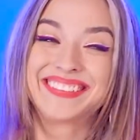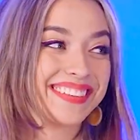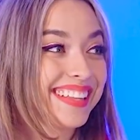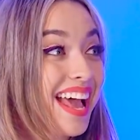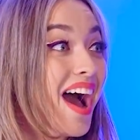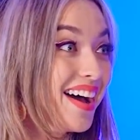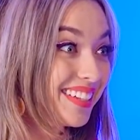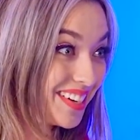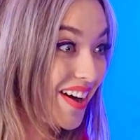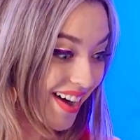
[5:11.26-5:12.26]
And it looks
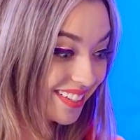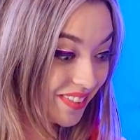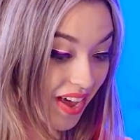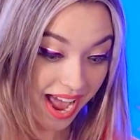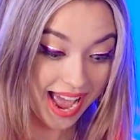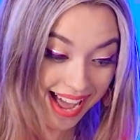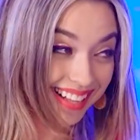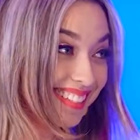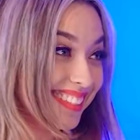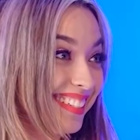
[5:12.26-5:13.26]
like Mama Carrie
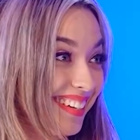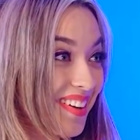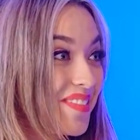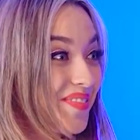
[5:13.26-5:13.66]
buys it before